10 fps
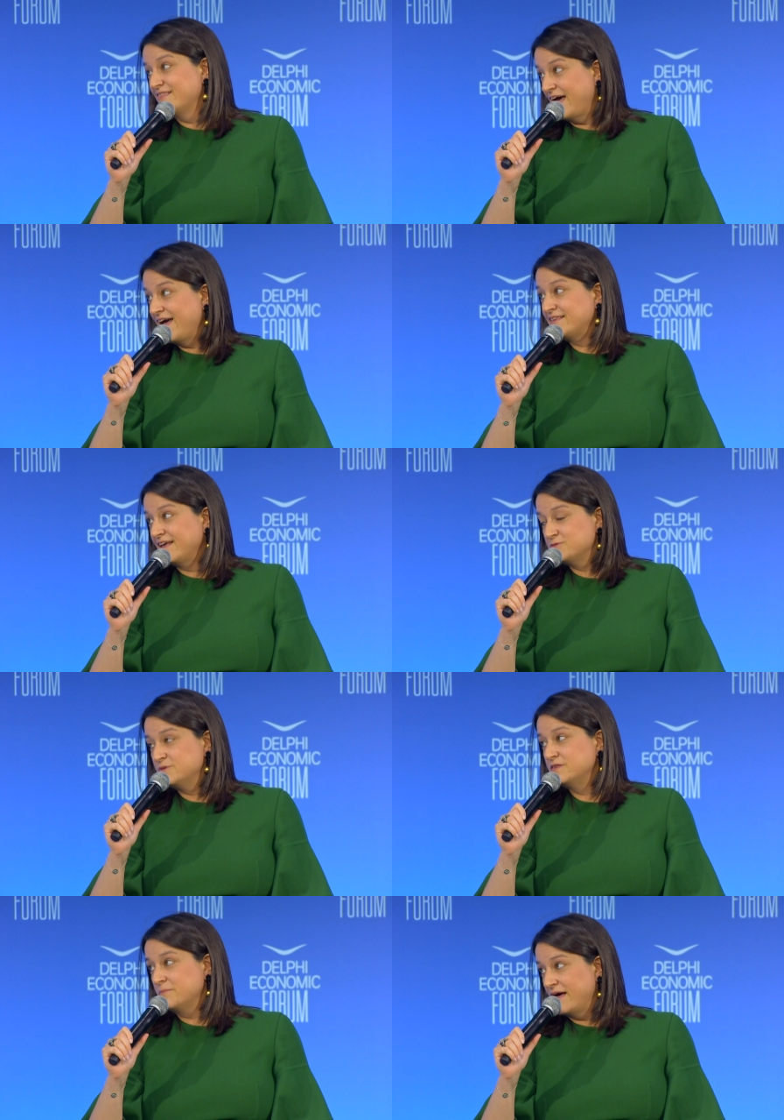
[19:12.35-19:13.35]
That has
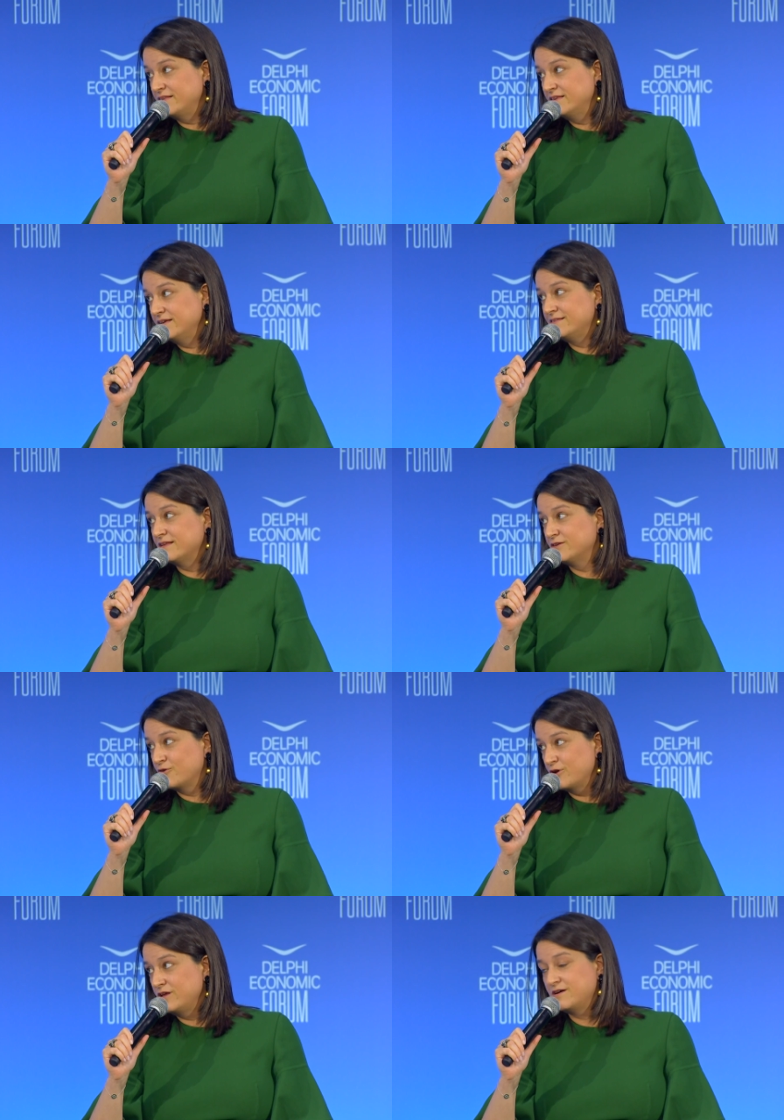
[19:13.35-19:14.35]
been the mandate that the
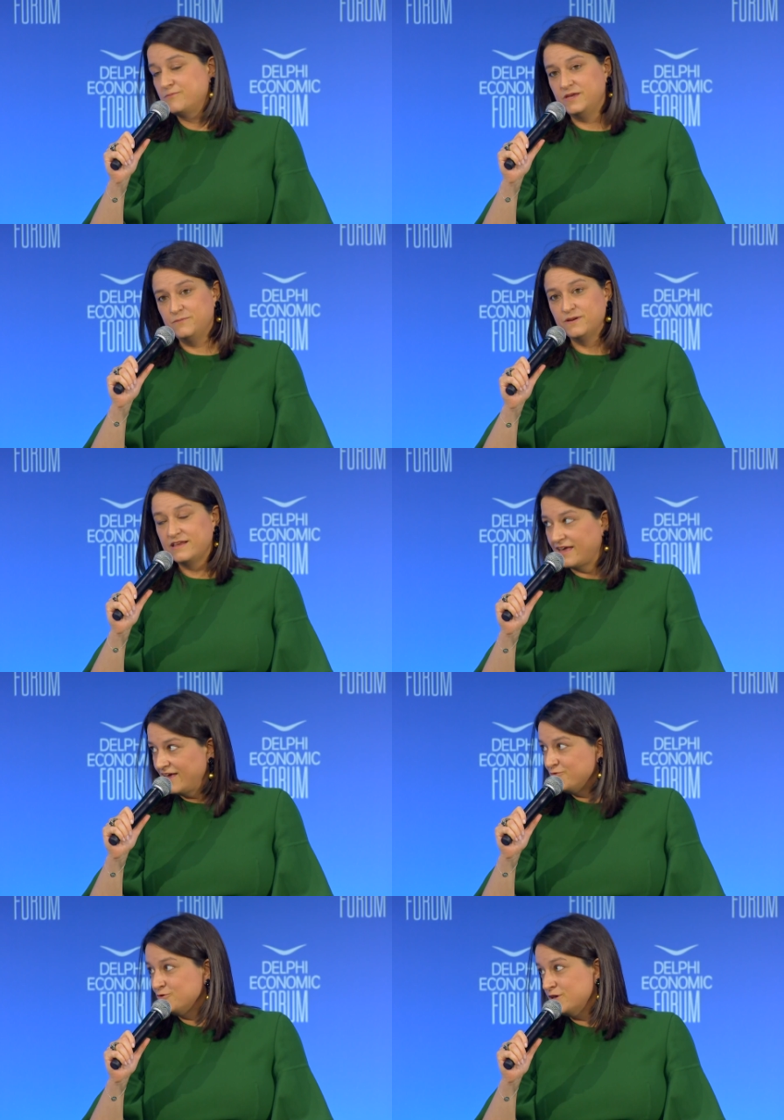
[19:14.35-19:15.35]
Greek people
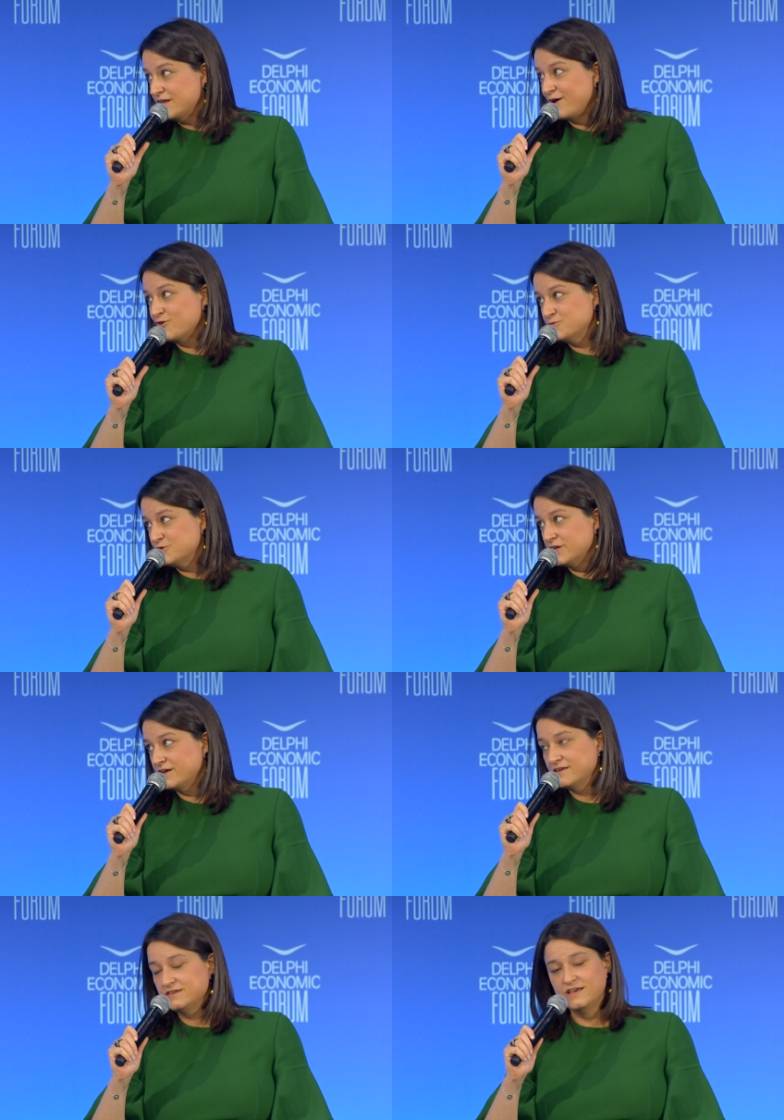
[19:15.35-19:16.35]
gave to Kyriakos
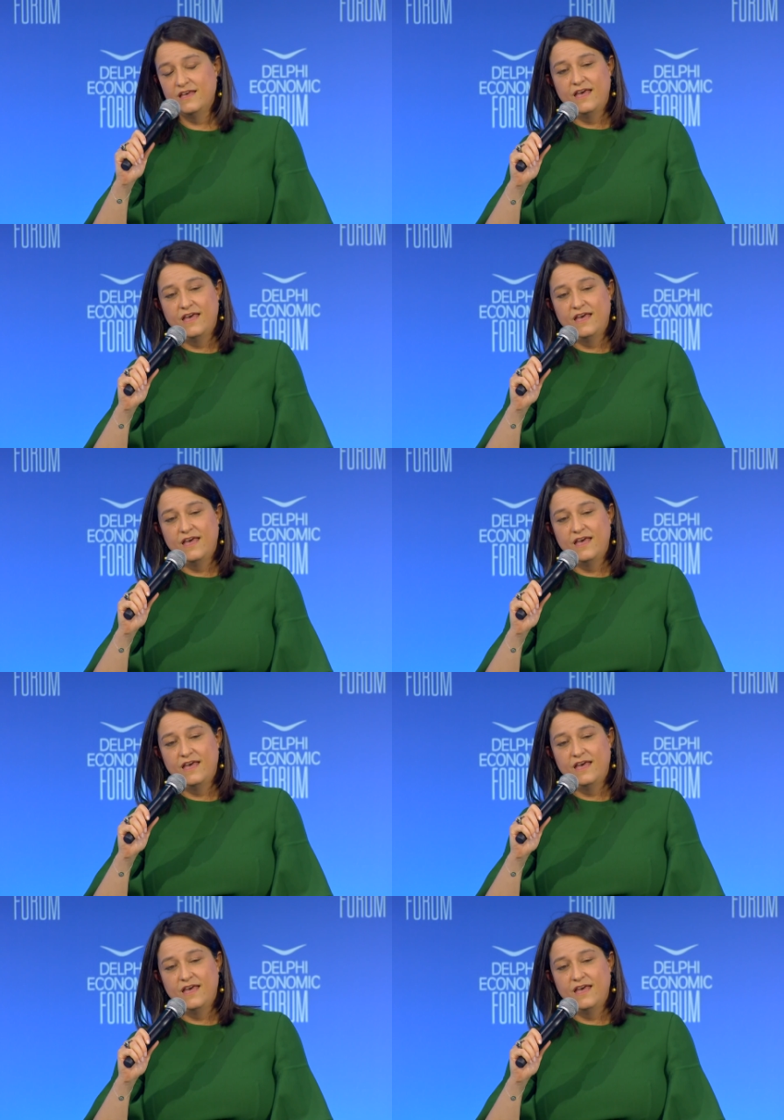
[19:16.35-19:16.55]
Mitsotakis.